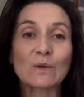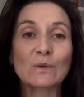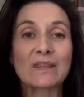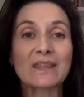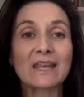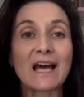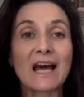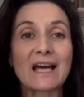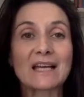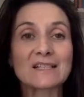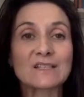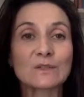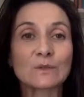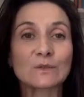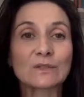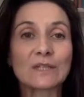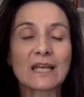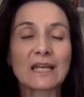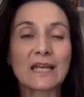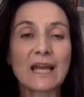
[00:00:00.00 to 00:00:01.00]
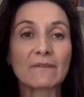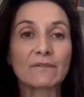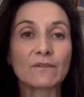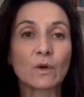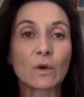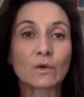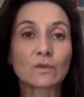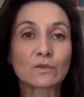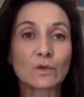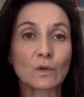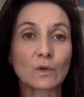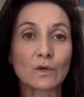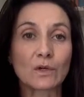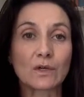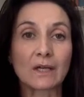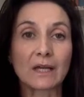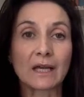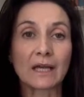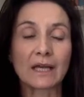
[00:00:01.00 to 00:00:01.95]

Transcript: with us today a Dr.